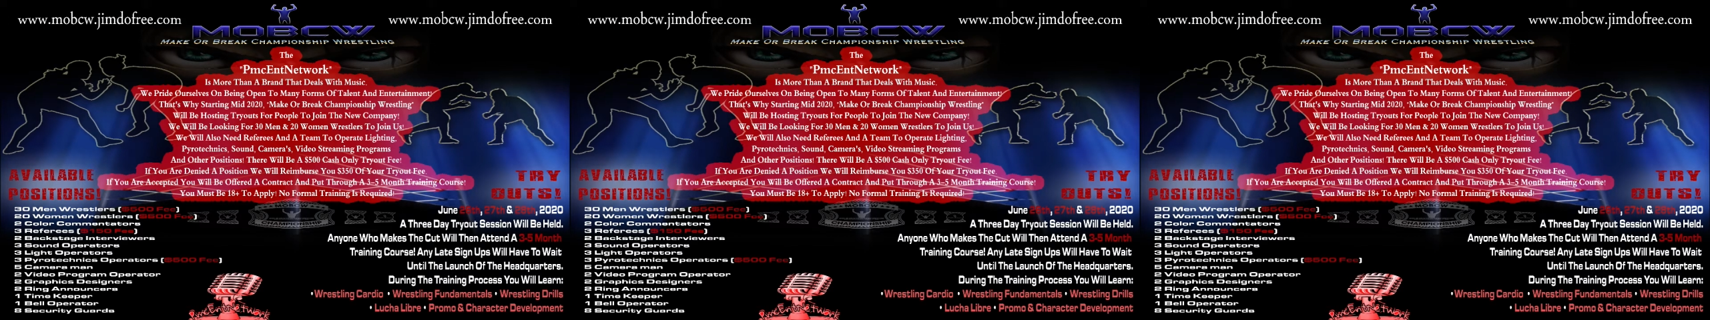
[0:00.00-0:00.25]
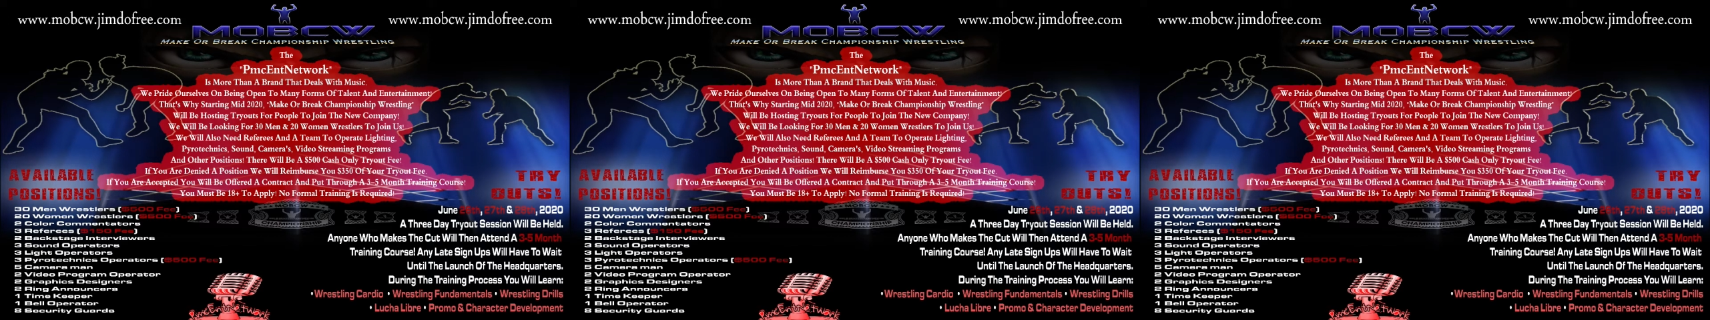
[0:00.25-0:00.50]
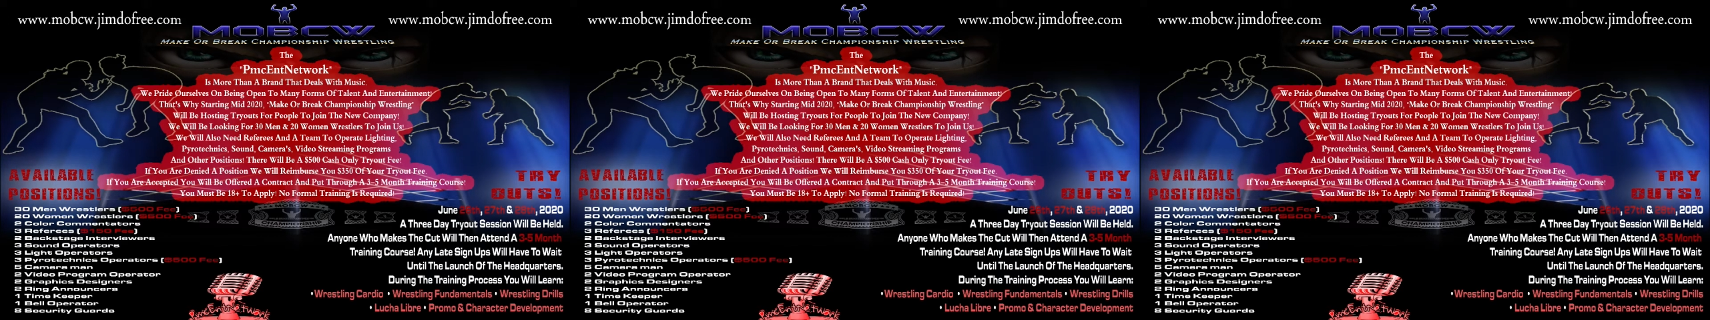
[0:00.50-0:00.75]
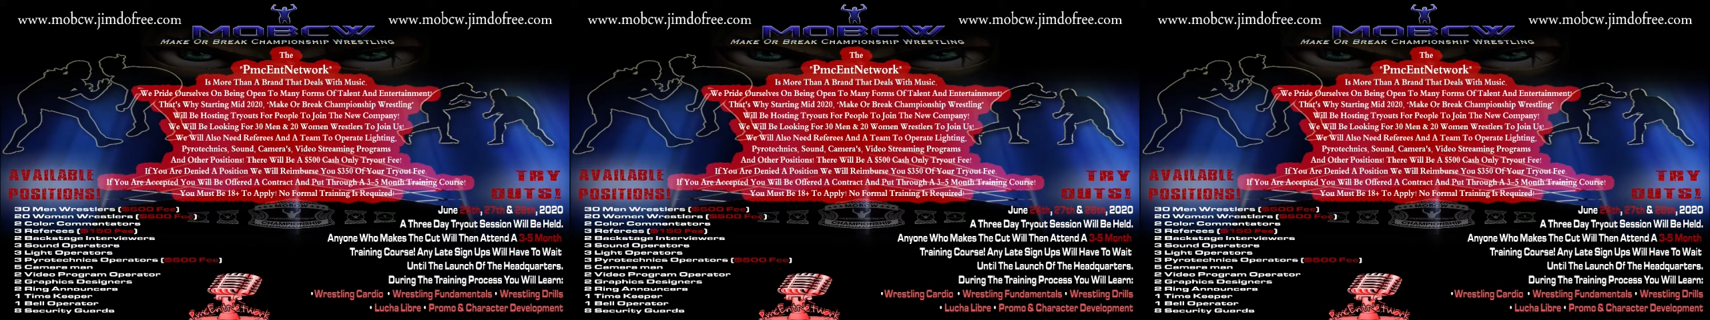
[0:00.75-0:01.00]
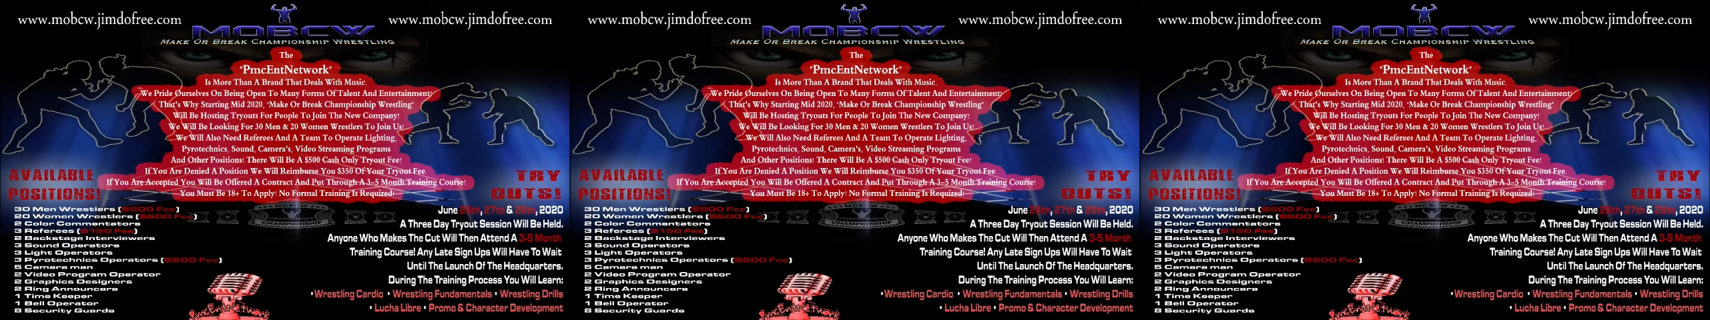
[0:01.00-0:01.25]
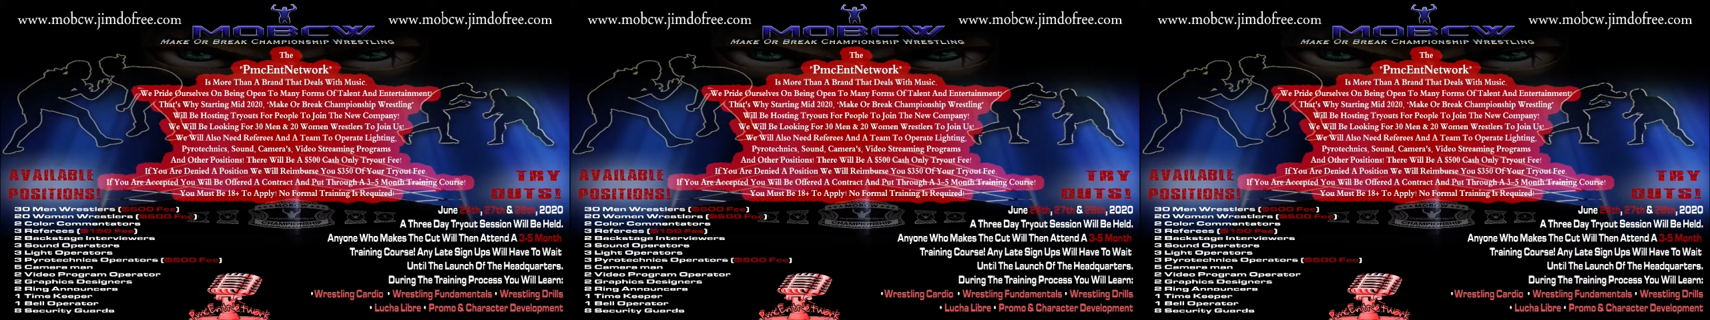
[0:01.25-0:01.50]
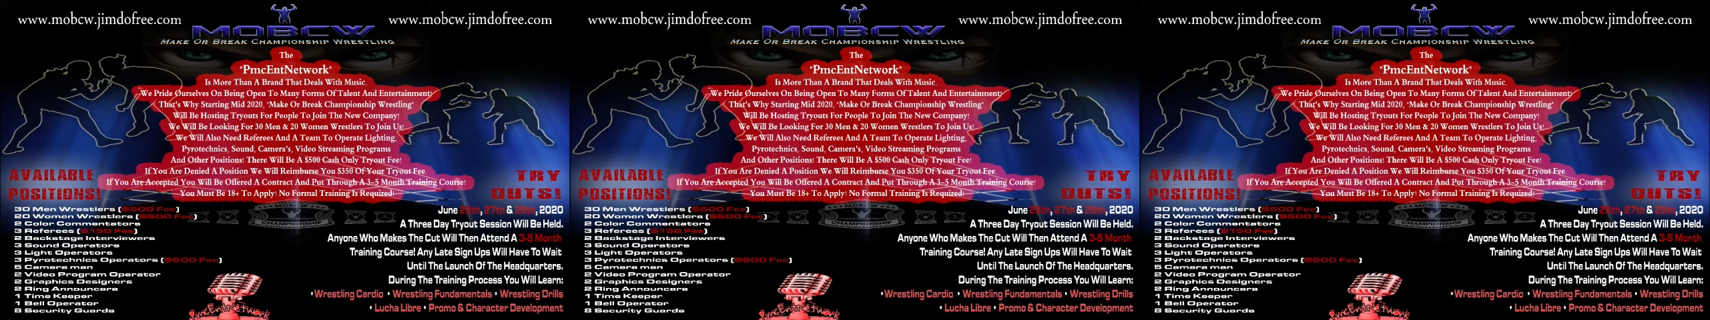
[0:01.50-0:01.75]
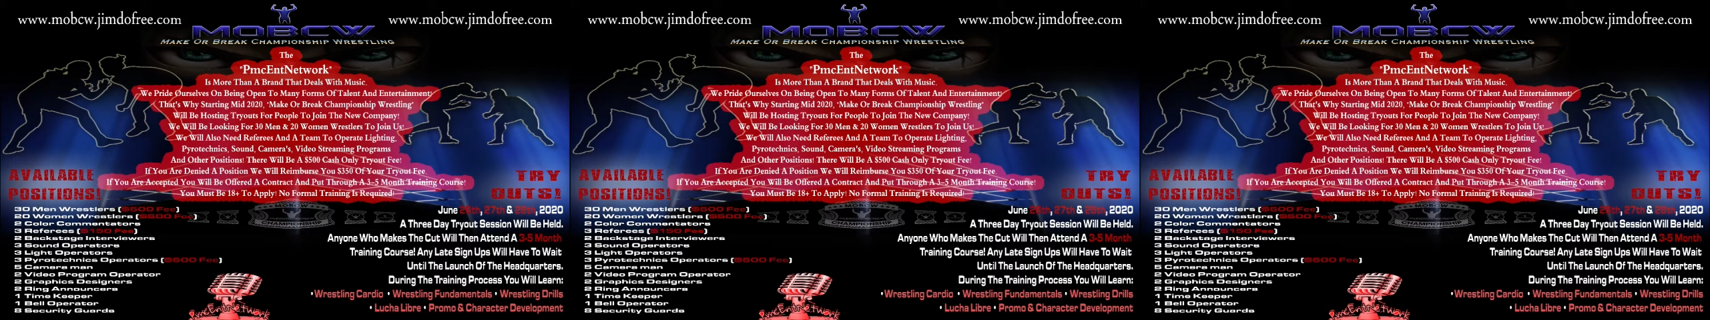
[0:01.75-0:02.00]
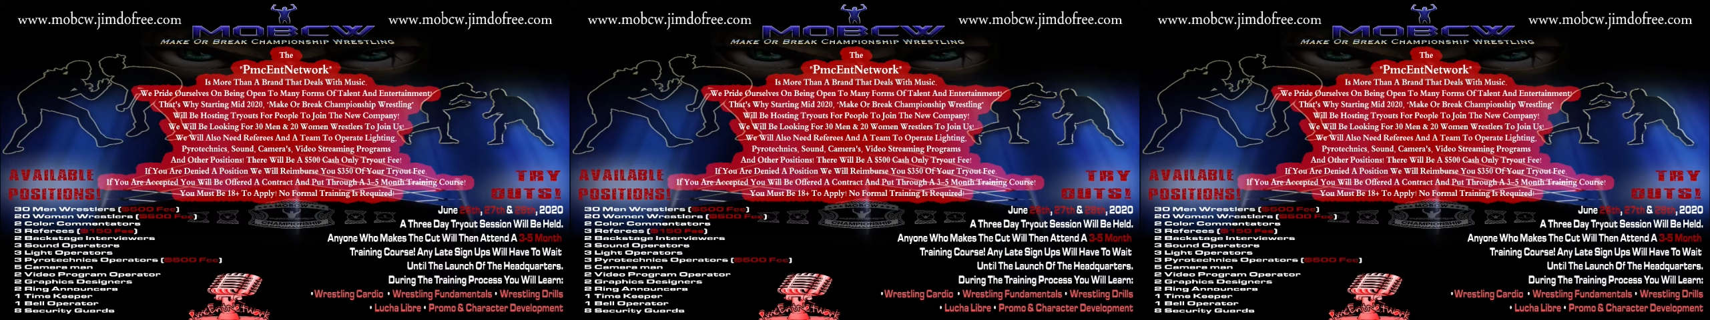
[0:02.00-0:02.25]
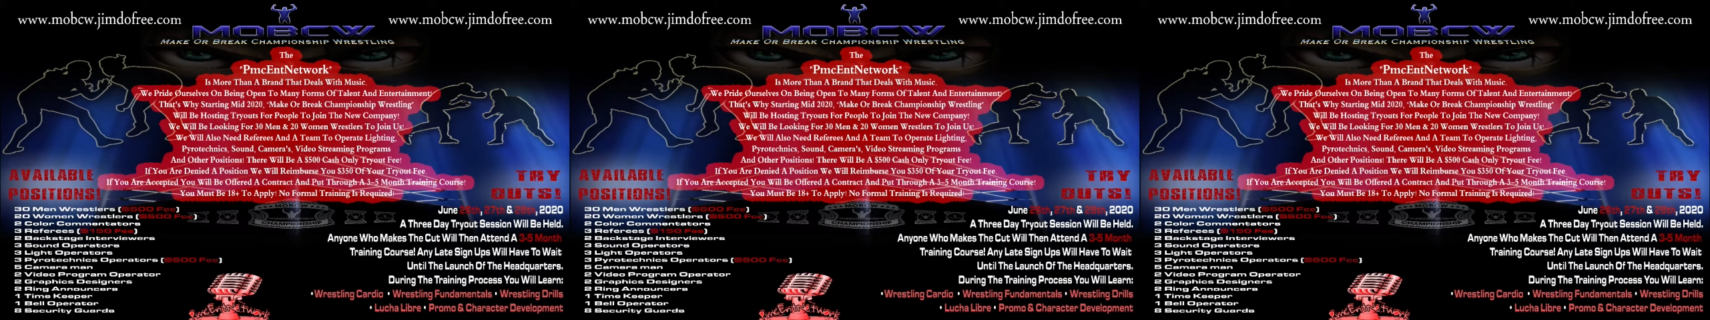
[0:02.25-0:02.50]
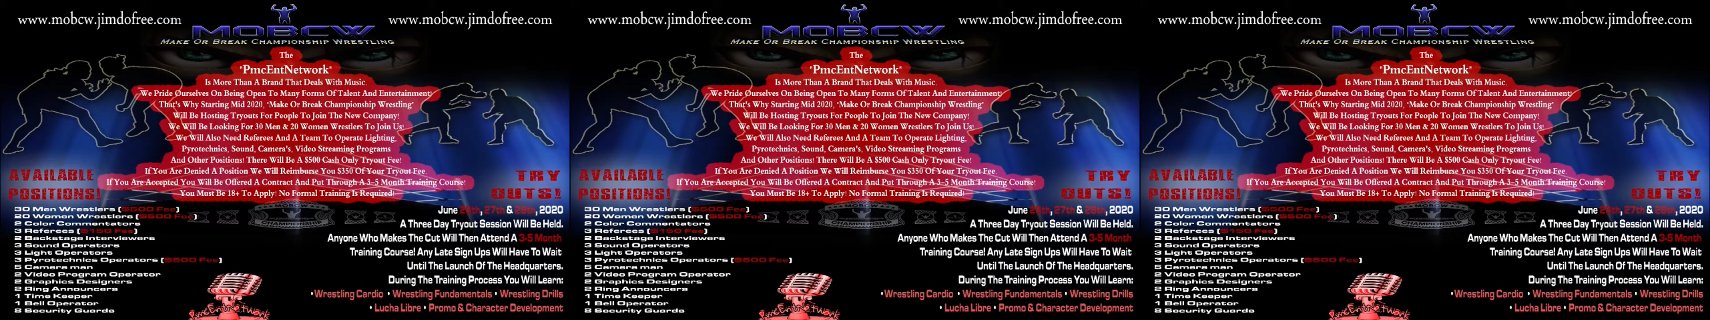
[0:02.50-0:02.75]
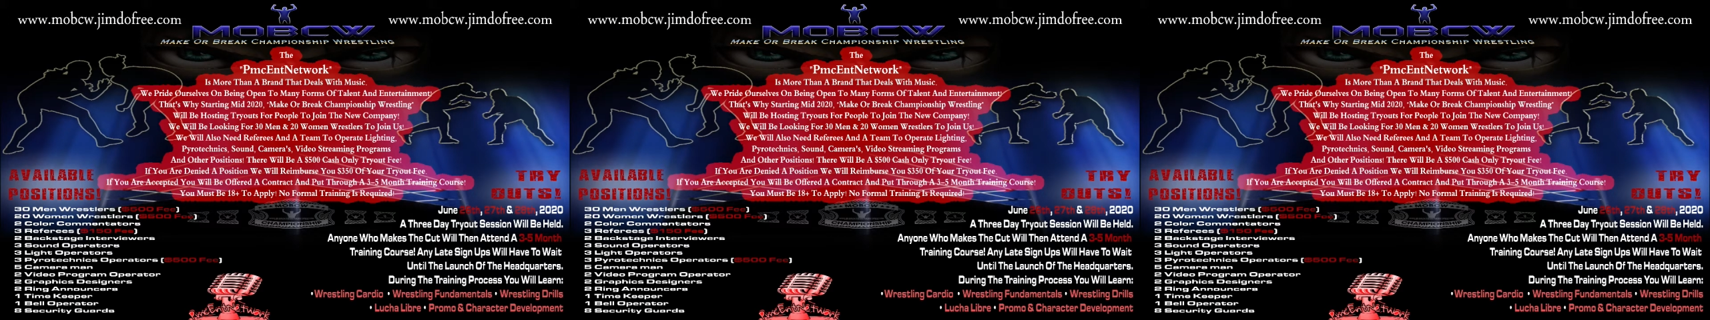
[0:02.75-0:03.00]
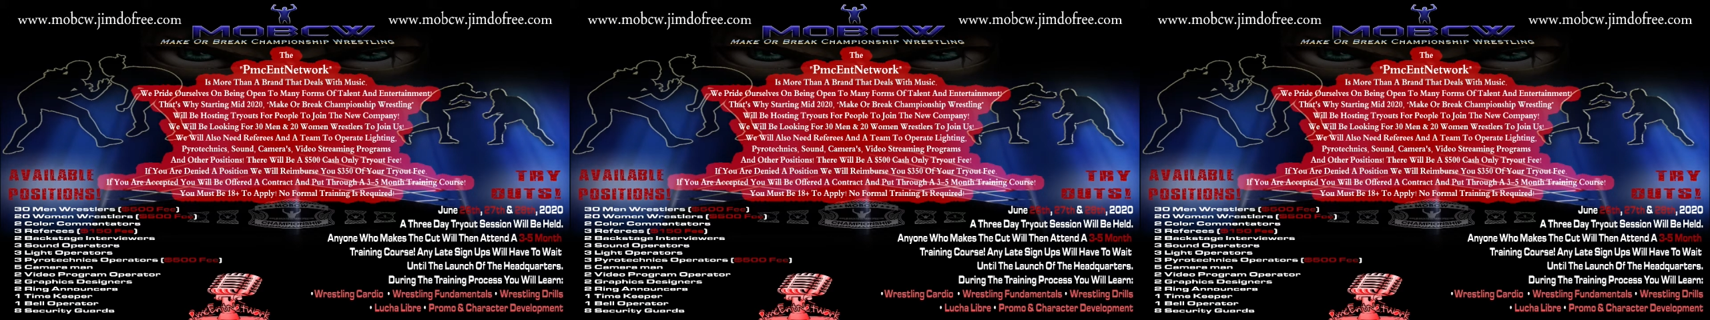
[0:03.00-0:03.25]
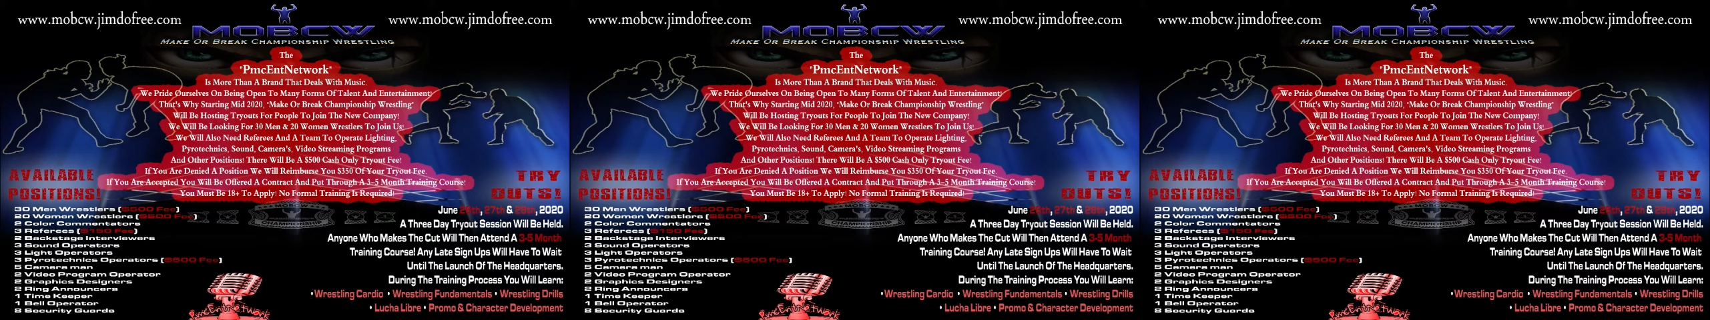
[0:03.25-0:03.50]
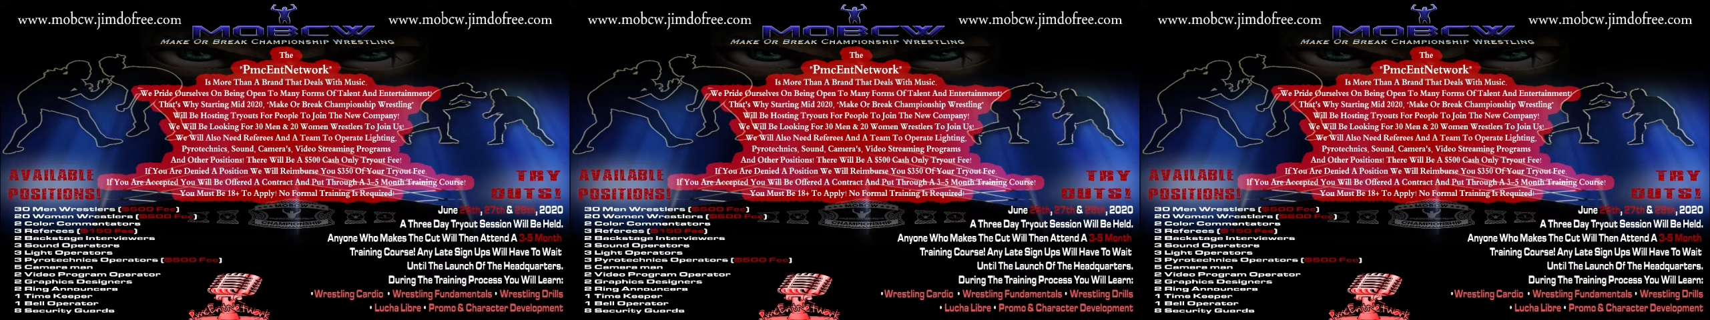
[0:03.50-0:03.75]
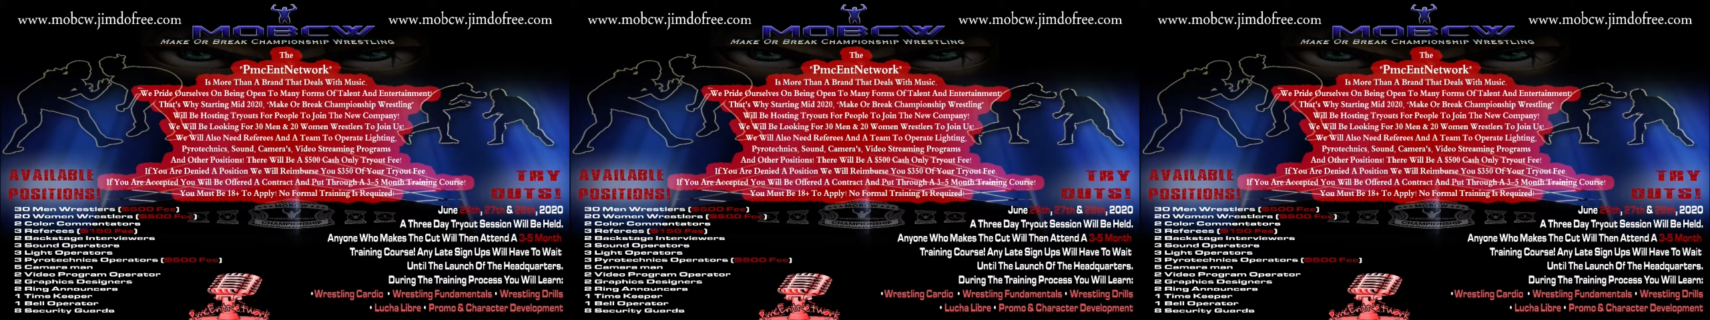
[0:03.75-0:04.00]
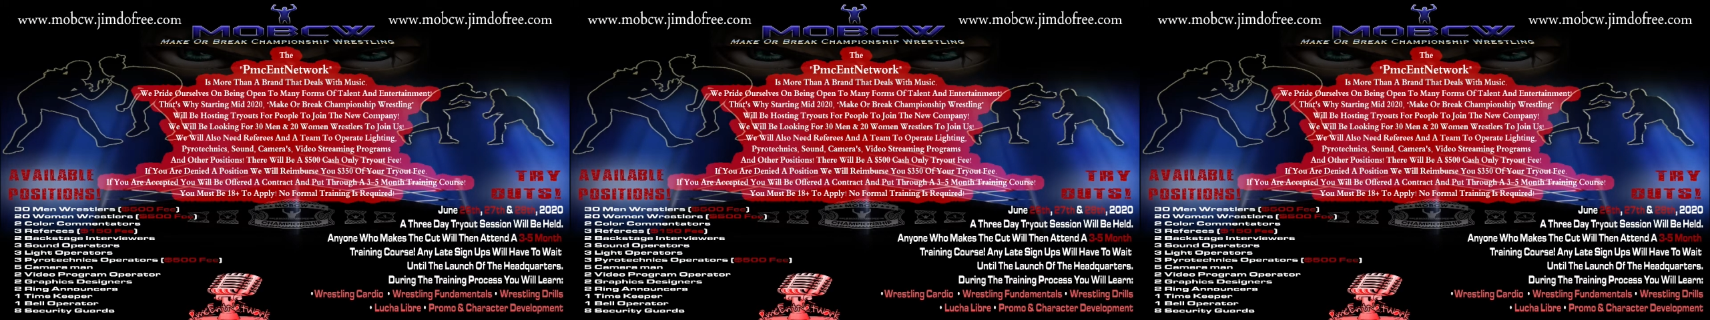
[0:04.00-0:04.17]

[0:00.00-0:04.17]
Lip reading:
No face is visible, so there are no lips to read.